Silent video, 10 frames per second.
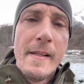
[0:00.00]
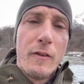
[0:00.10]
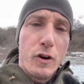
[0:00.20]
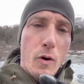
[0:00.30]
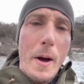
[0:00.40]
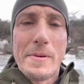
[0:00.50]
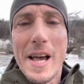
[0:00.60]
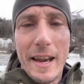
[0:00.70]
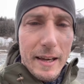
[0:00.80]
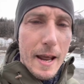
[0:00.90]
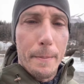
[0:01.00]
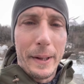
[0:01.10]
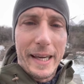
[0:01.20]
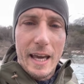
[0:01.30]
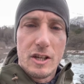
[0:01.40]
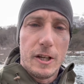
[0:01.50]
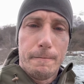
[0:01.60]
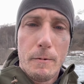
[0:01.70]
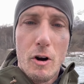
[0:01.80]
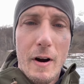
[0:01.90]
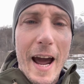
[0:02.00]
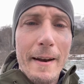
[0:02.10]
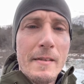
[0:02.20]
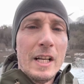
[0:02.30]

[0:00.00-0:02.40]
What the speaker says: for the website and the application. All right,